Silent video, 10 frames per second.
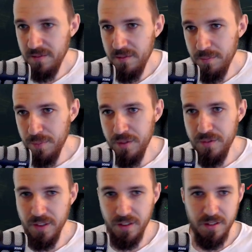
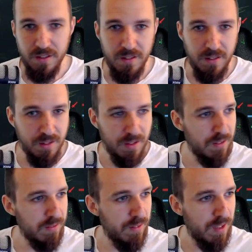Perfect,
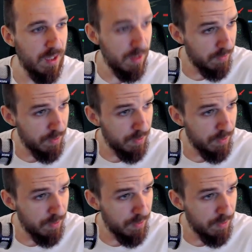And if